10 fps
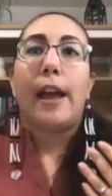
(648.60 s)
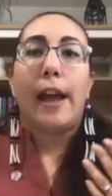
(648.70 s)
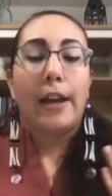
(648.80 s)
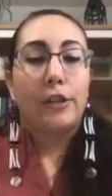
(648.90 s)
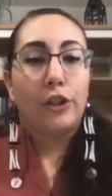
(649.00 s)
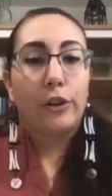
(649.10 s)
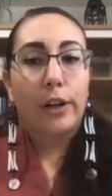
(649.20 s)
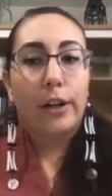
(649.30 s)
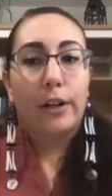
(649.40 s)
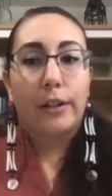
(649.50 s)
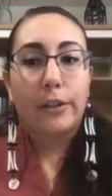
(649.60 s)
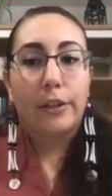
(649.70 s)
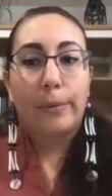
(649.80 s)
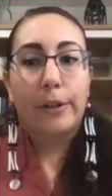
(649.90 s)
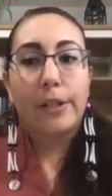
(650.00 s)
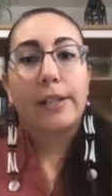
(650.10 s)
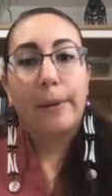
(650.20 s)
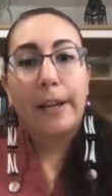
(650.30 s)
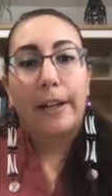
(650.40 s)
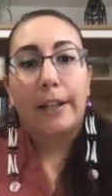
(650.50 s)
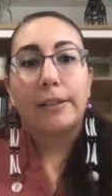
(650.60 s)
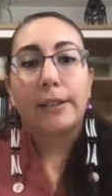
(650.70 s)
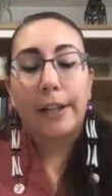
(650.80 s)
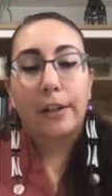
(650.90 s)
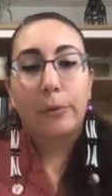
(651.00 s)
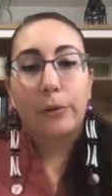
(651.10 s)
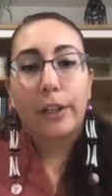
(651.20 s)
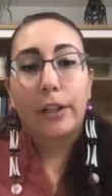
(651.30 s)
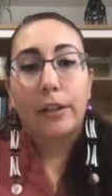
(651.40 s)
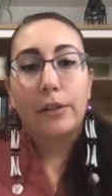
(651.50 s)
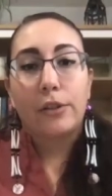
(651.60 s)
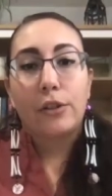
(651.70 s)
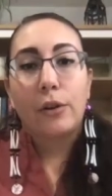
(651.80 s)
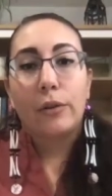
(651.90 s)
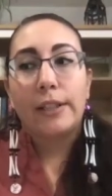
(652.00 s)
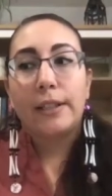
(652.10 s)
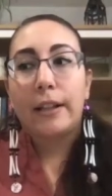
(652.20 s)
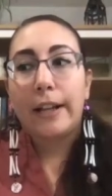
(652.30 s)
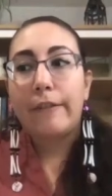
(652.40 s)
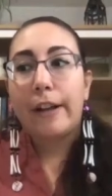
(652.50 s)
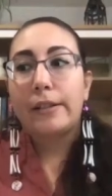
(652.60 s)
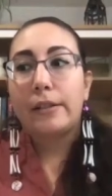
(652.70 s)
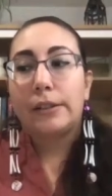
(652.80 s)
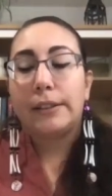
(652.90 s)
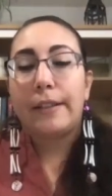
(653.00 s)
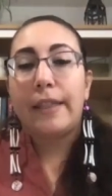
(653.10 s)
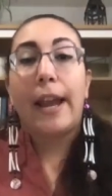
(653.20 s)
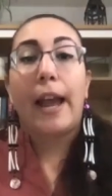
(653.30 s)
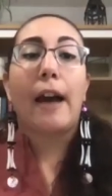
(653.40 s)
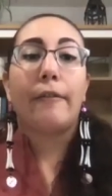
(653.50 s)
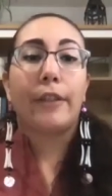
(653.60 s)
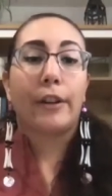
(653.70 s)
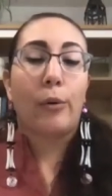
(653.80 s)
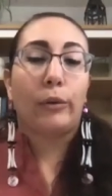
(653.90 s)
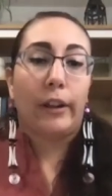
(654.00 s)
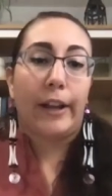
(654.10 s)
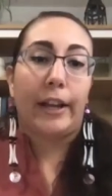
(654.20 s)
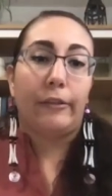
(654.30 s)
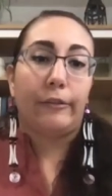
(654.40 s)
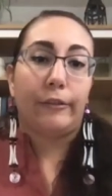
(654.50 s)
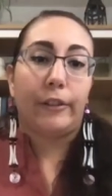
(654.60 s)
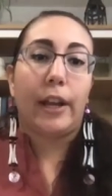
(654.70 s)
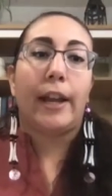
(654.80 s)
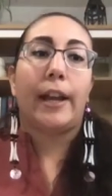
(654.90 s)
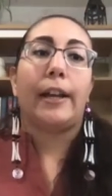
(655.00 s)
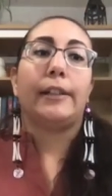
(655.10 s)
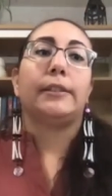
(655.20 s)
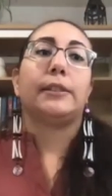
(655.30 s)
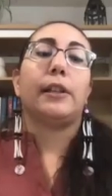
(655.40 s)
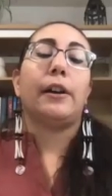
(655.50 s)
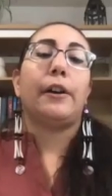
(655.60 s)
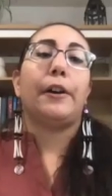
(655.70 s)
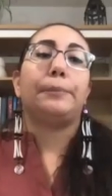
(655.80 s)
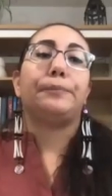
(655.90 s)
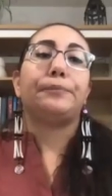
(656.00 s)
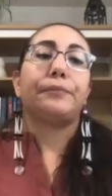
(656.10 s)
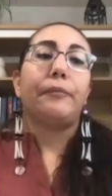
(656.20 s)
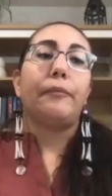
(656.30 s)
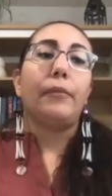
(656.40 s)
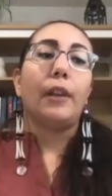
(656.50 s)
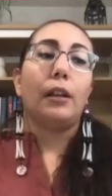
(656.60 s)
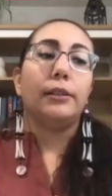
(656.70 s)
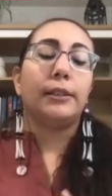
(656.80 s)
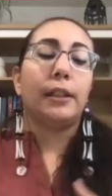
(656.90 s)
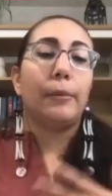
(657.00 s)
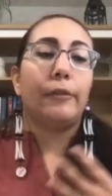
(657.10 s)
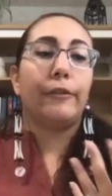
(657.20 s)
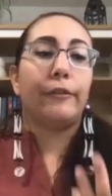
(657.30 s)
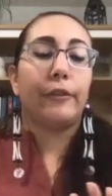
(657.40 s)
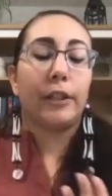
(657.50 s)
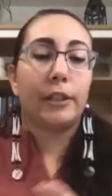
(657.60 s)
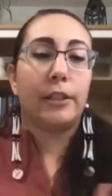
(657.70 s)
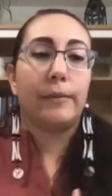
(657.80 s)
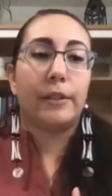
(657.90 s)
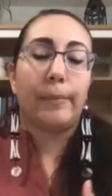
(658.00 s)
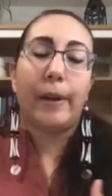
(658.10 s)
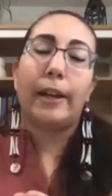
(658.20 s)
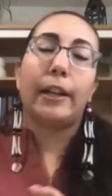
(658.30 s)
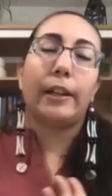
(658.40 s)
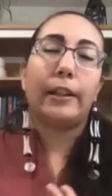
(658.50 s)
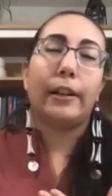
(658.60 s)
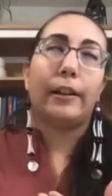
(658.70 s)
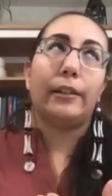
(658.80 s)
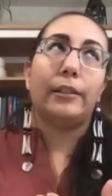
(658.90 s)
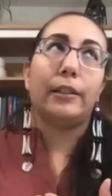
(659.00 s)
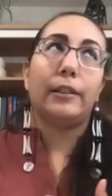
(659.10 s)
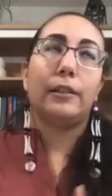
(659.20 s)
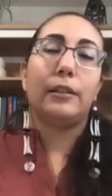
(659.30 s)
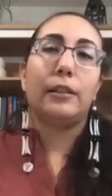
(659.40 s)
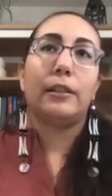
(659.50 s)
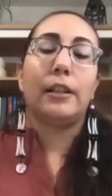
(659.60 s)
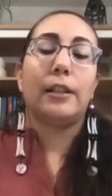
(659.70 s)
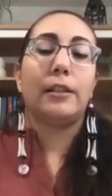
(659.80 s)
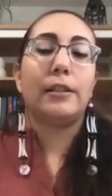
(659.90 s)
and you're, you're participating in ceremony. So these clay vessels, they have their own life. And um, some of, de- depending on the, the